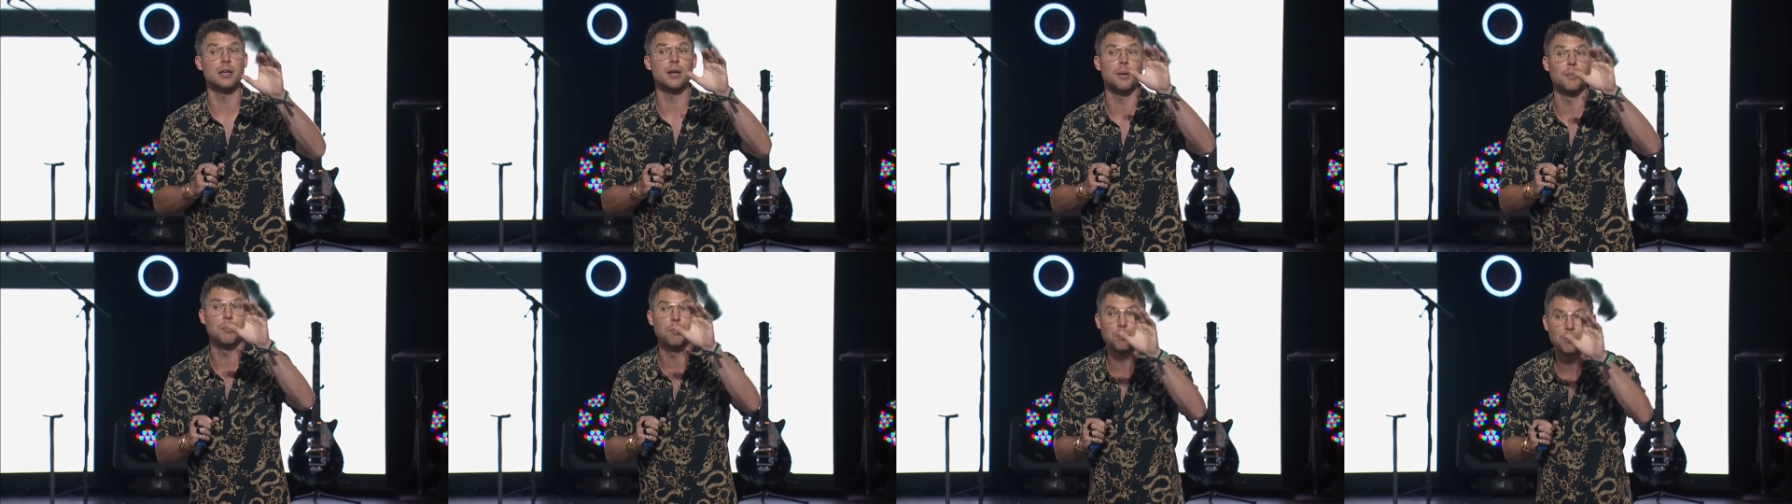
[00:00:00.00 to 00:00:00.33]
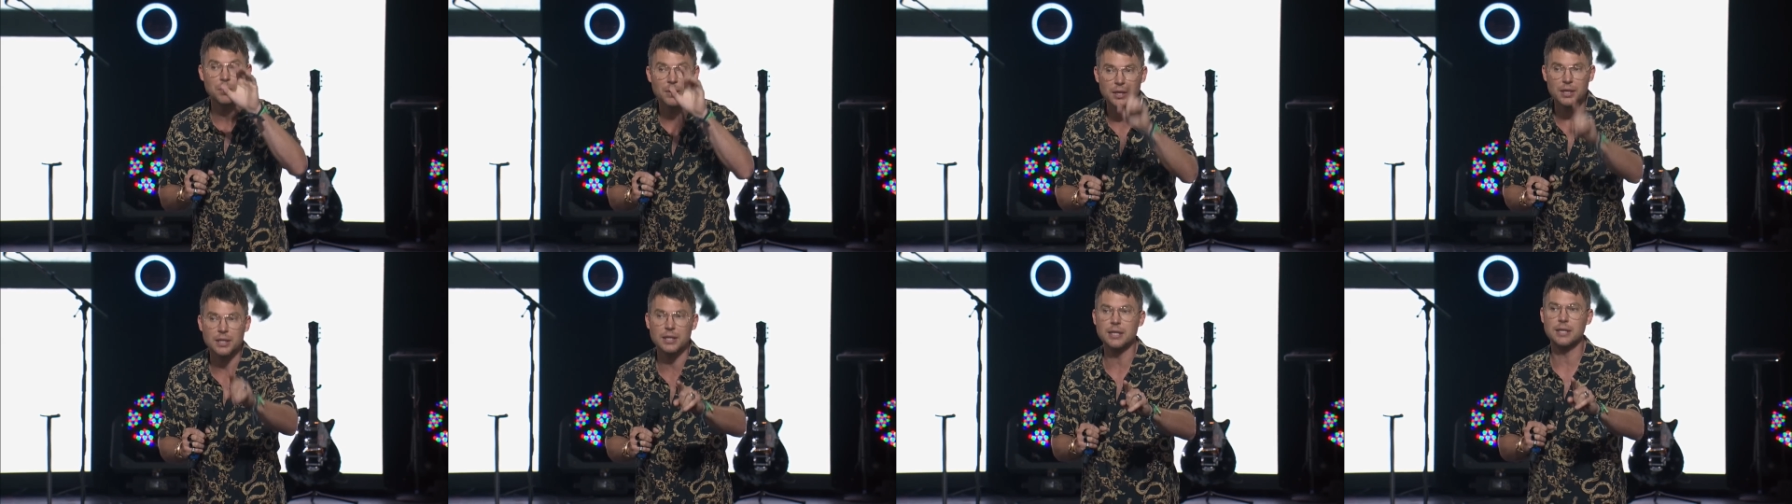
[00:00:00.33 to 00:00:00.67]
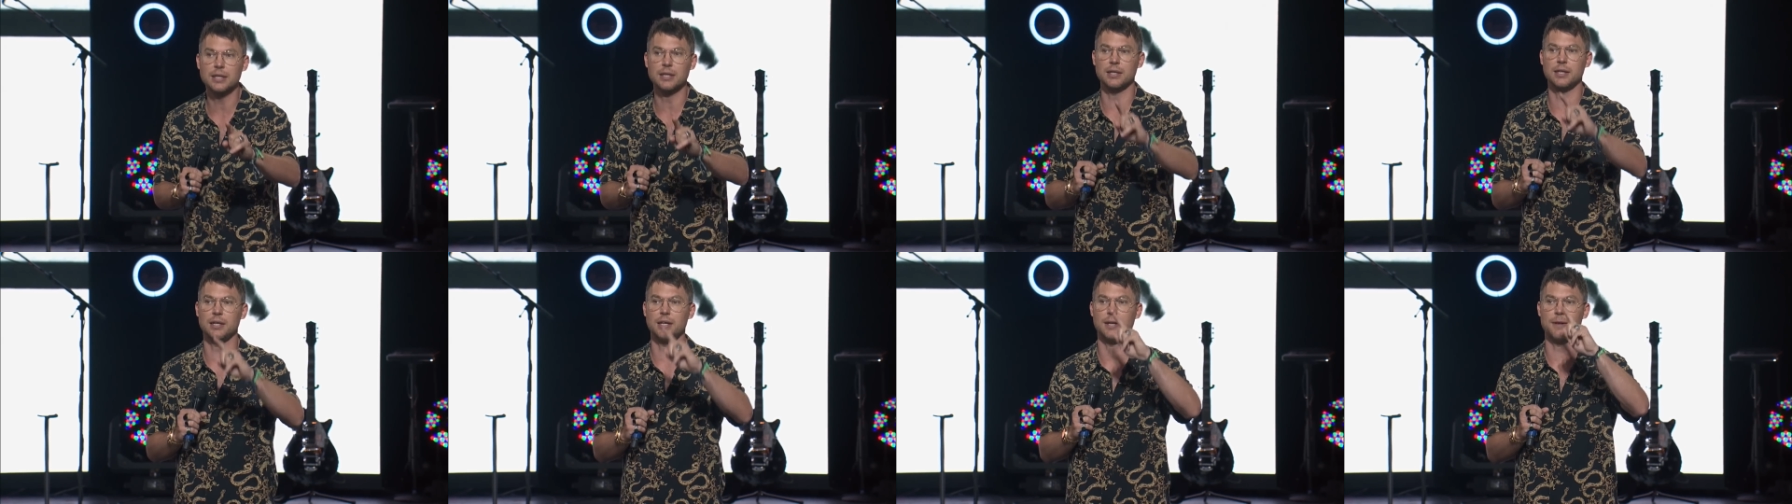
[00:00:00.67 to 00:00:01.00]

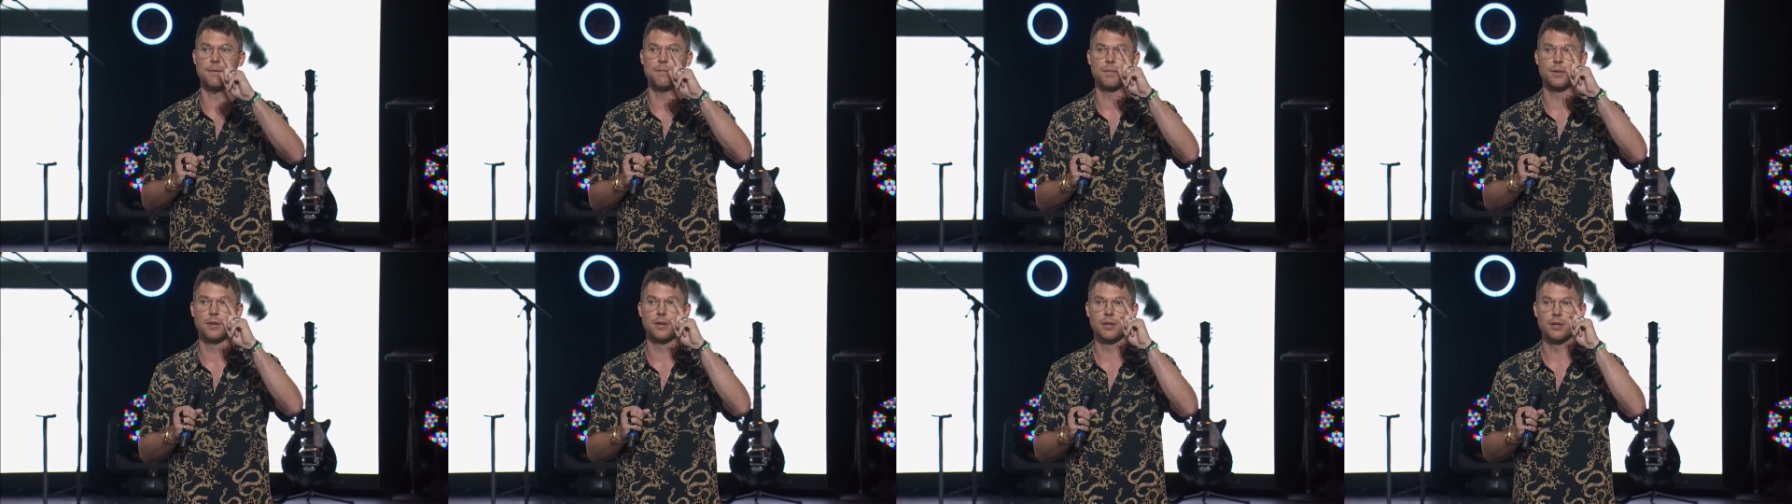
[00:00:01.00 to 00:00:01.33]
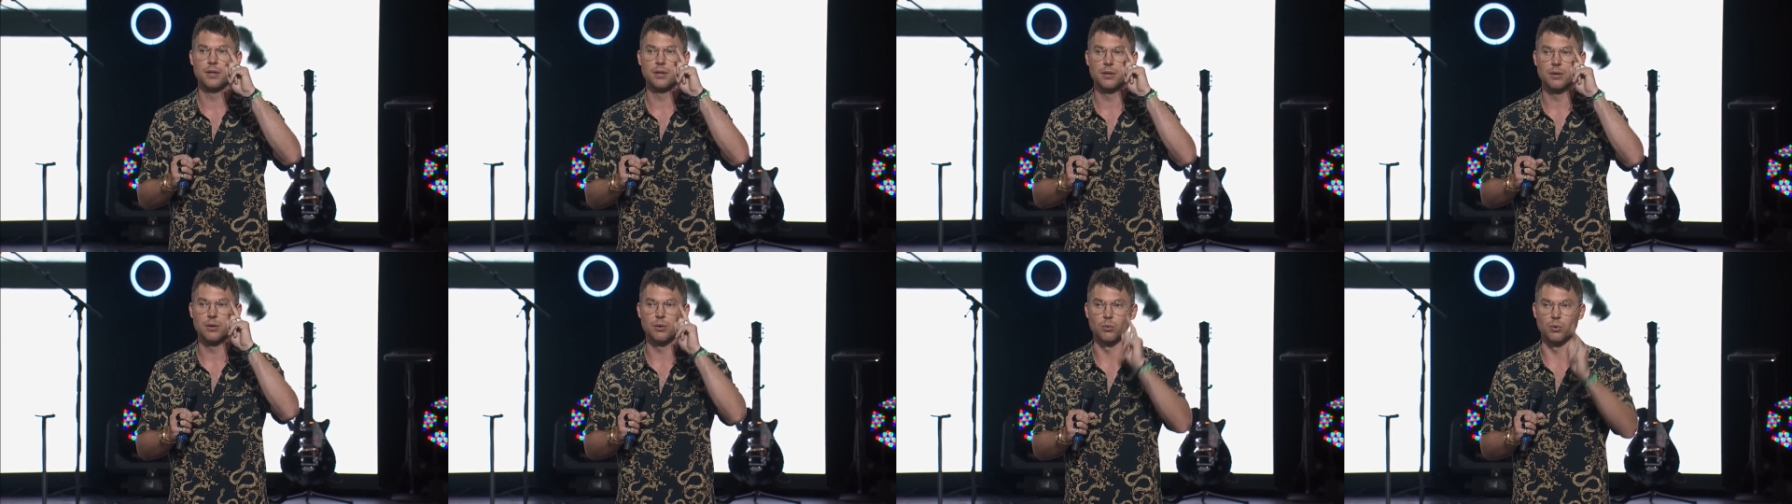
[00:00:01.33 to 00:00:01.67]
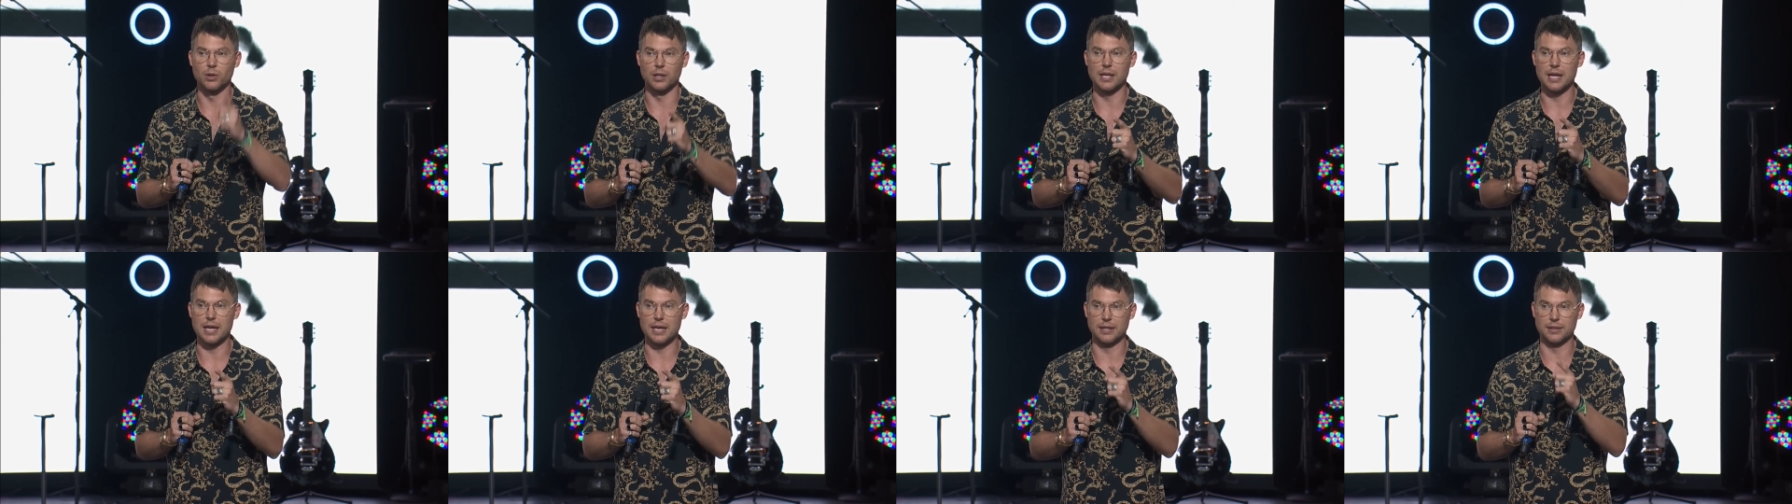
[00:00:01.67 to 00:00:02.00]
completely
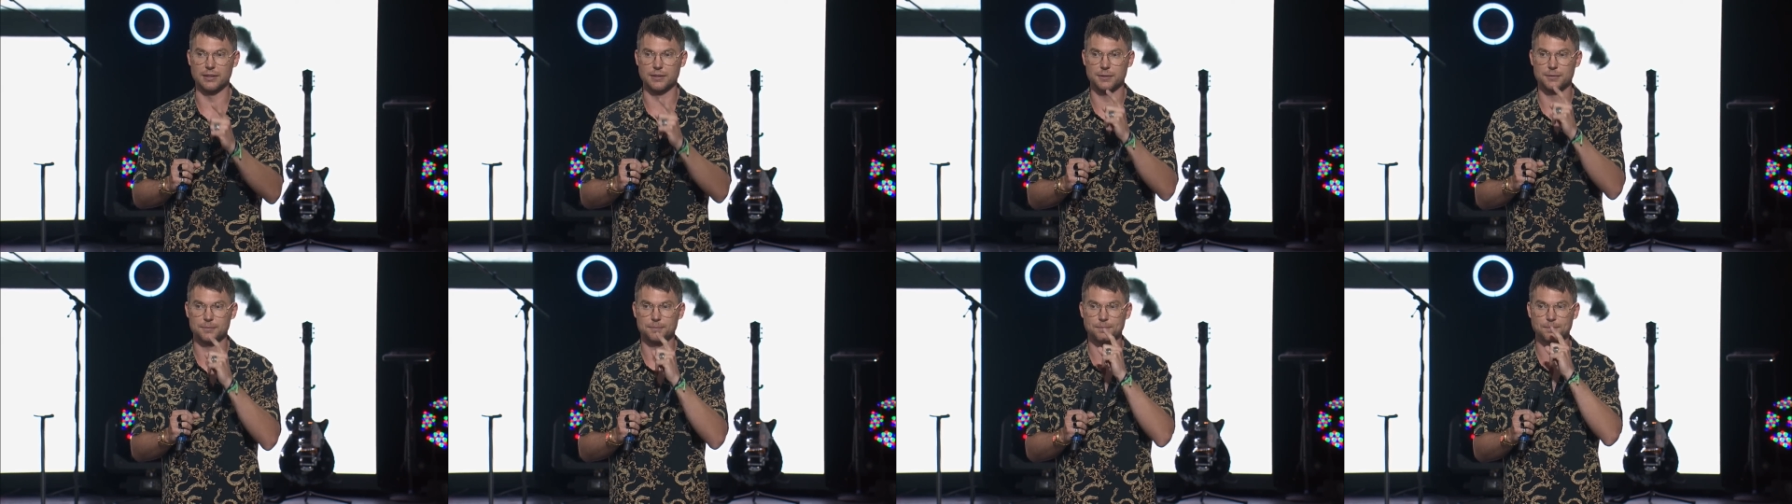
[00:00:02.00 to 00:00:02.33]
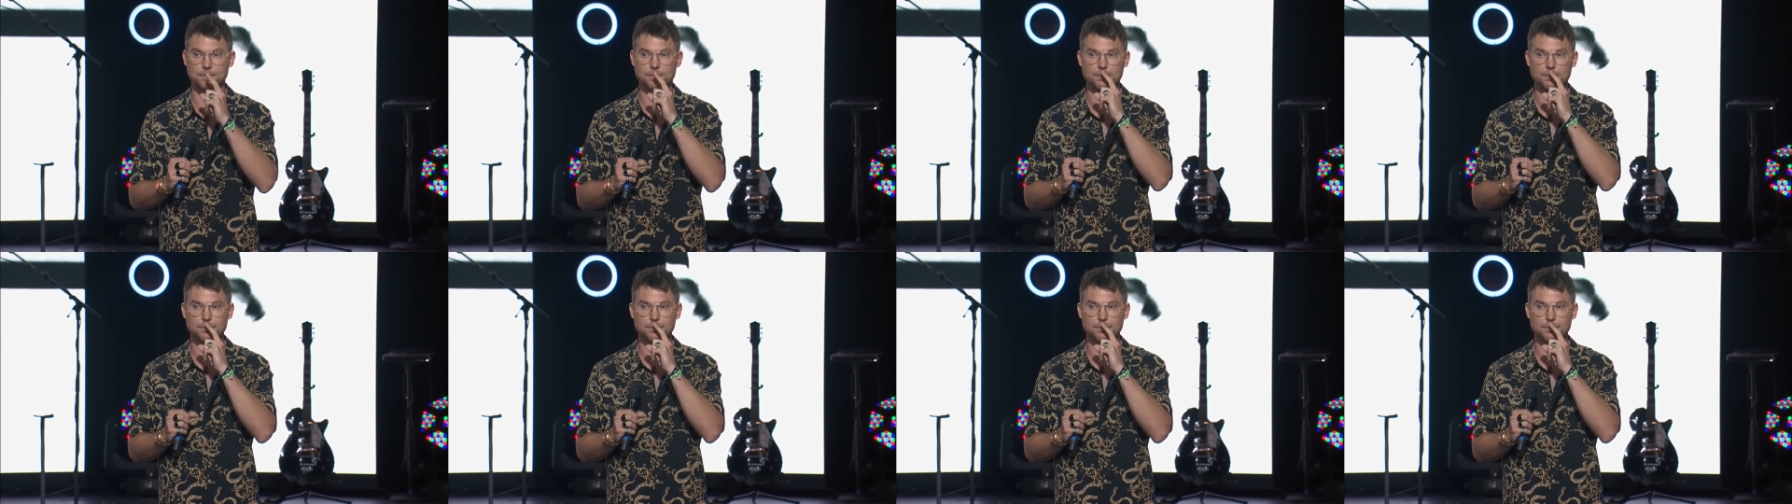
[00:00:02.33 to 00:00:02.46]
relate.